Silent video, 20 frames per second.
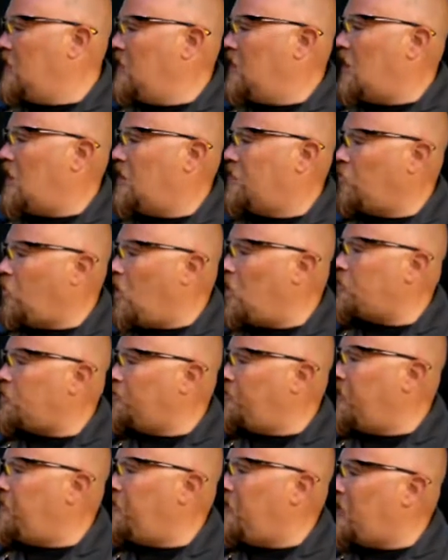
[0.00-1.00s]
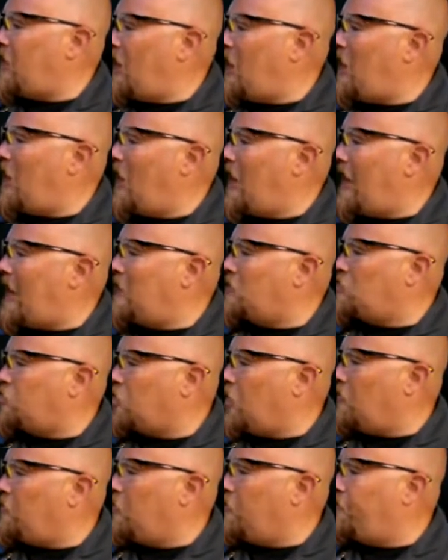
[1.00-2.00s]
The Walther PPK, I had
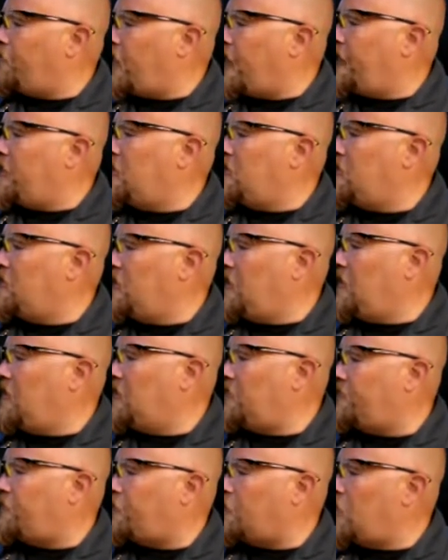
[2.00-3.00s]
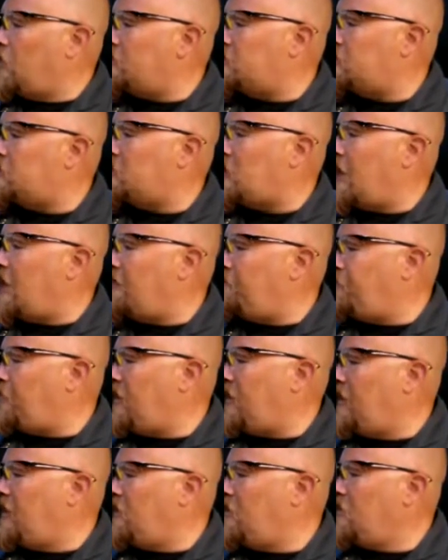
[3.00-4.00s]
trouble finding the front sight
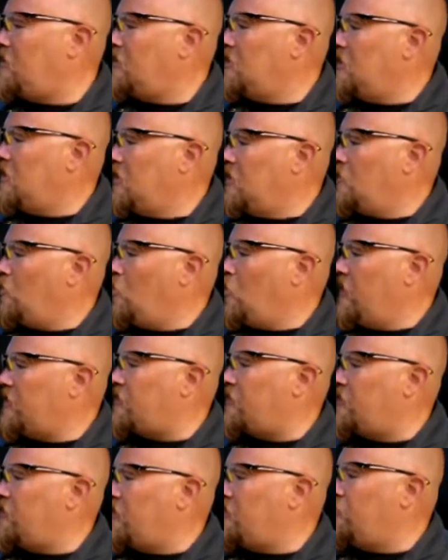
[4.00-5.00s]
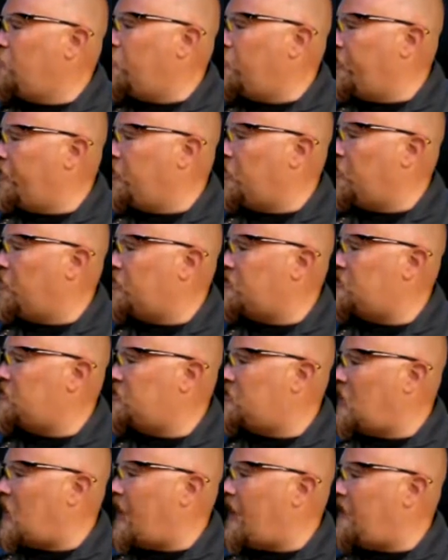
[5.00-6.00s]
pin with the rear
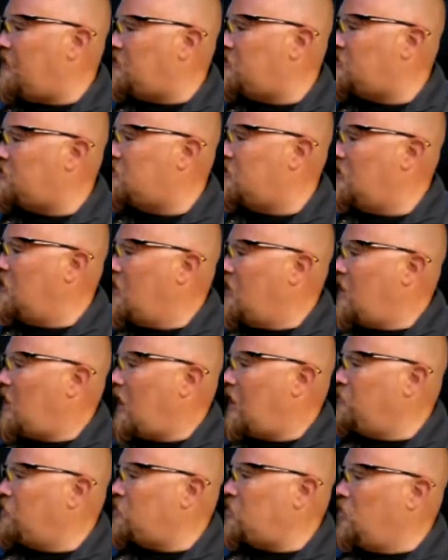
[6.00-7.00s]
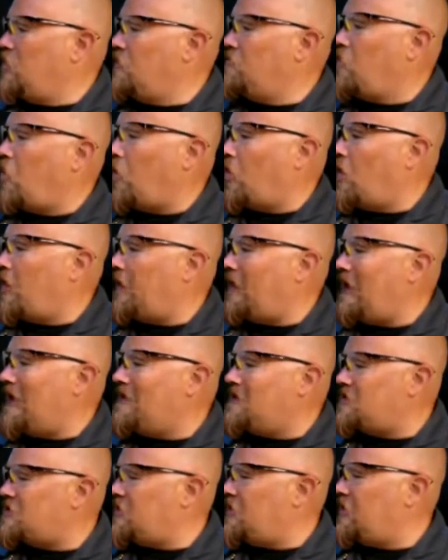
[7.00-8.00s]
sights. I was shooting more on
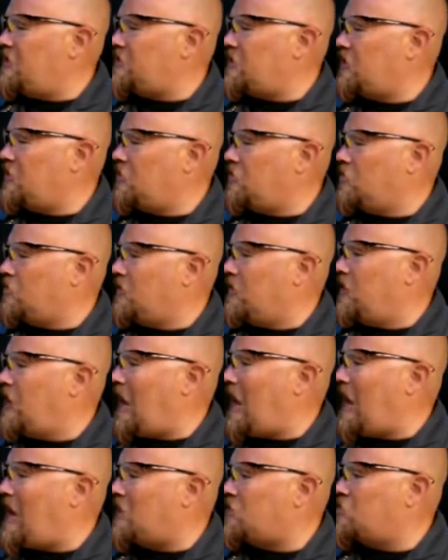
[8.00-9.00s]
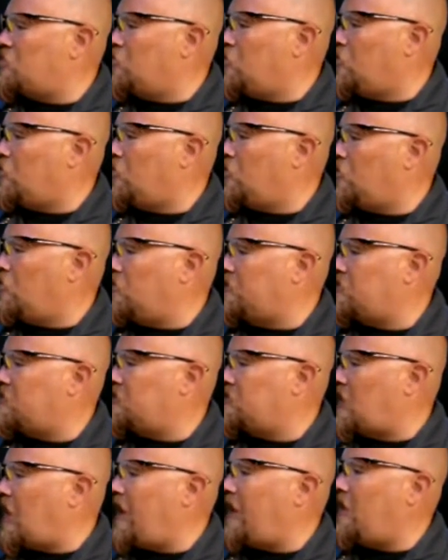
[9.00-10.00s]
instinct here than actual
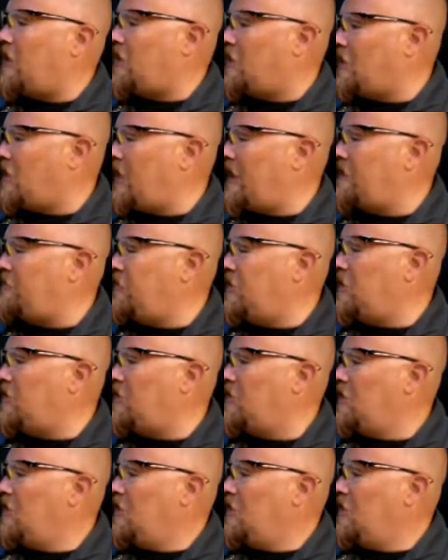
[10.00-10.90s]
sight alignment.